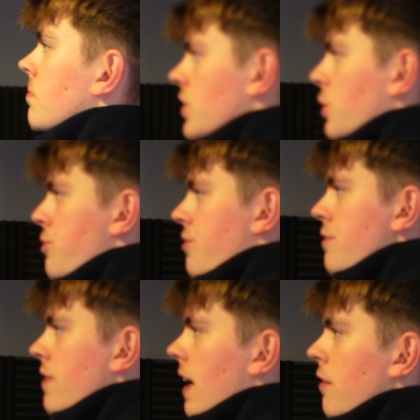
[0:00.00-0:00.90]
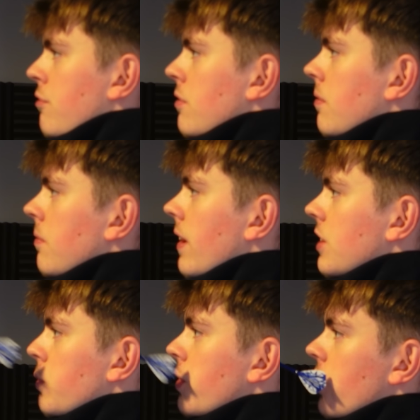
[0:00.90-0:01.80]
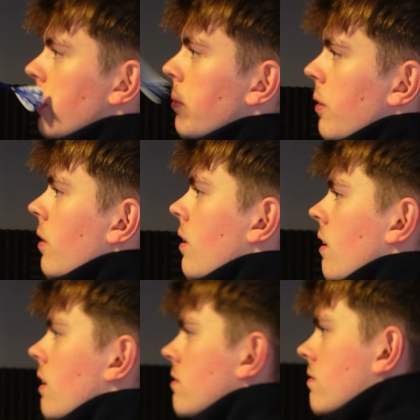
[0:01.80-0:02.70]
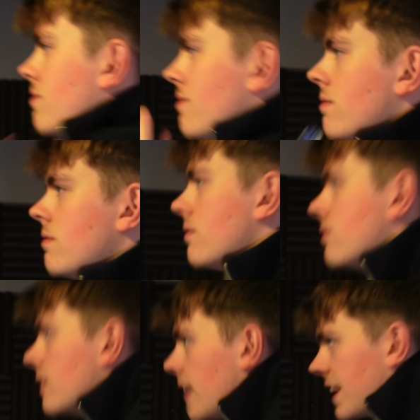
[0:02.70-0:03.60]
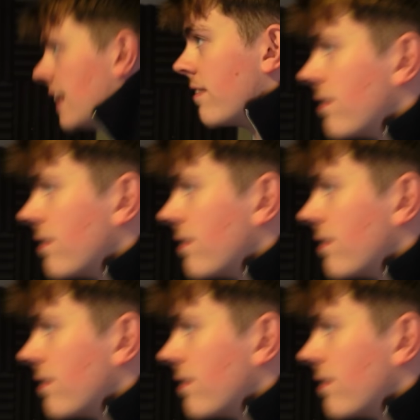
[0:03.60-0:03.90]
235. Let's switch it up. That's in.